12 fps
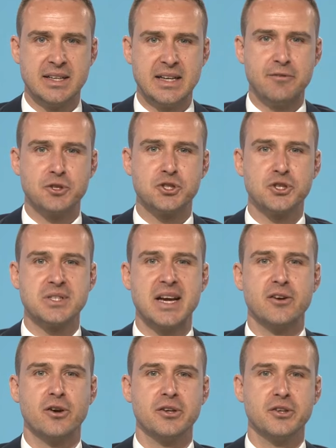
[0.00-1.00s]
Every Tuesday
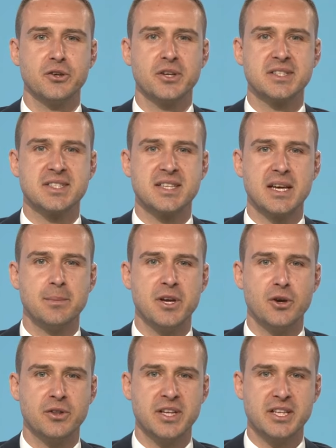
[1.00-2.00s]
night, you can see me
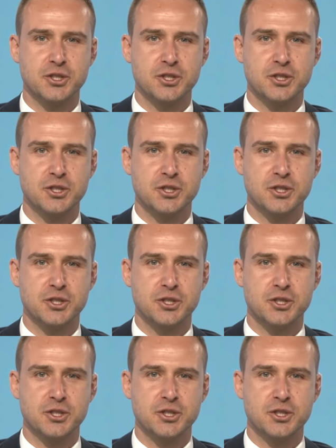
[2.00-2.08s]
on the